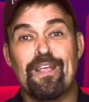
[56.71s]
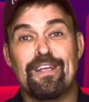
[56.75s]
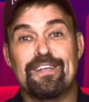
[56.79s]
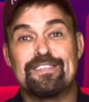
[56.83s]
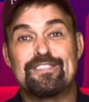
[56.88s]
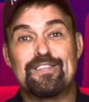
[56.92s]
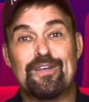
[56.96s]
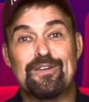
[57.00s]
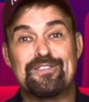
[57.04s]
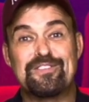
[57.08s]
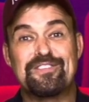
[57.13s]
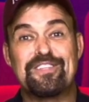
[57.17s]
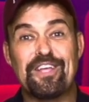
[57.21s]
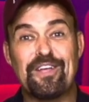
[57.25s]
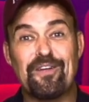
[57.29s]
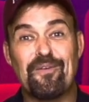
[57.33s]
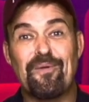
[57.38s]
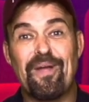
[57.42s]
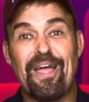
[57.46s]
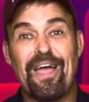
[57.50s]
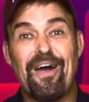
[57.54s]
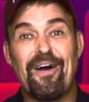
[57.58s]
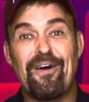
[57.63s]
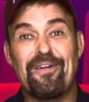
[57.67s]
So stick
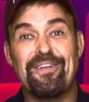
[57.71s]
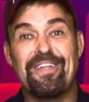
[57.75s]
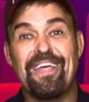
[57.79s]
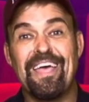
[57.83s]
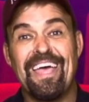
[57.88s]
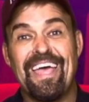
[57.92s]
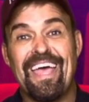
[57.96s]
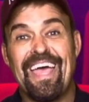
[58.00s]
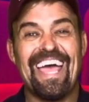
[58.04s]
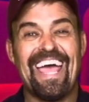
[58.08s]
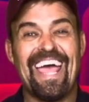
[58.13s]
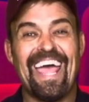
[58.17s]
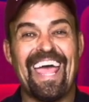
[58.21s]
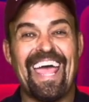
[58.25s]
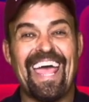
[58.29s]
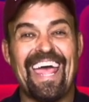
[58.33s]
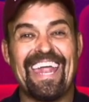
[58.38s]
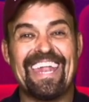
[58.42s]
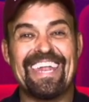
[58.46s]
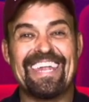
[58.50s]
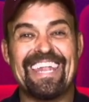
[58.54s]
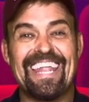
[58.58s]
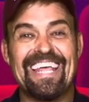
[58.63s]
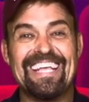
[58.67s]
around
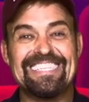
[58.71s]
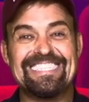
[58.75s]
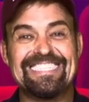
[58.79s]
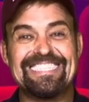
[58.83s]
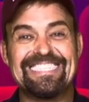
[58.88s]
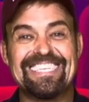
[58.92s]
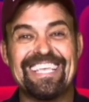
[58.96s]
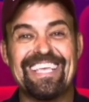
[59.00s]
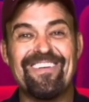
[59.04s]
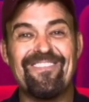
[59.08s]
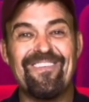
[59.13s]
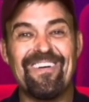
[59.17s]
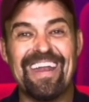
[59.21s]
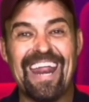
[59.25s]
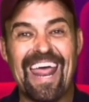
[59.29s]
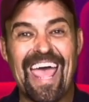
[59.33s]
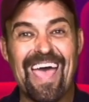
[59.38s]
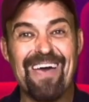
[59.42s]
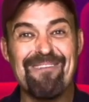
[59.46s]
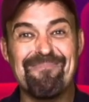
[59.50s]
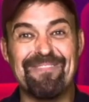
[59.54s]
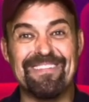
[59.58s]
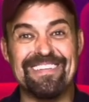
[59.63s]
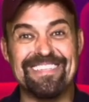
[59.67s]
and let's see what
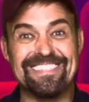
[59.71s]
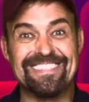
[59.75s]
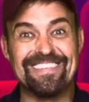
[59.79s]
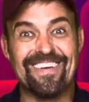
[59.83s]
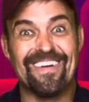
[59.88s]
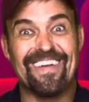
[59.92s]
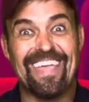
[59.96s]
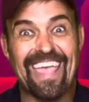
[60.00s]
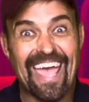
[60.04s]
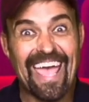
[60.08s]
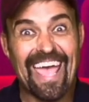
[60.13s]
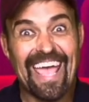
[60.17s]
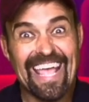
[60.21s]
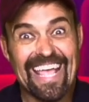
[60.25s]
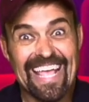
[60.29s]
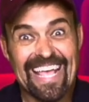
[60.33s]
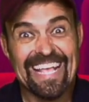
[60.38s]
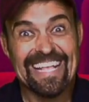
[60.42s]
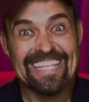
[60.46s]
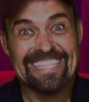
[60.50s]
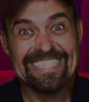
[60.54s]
happens, okay?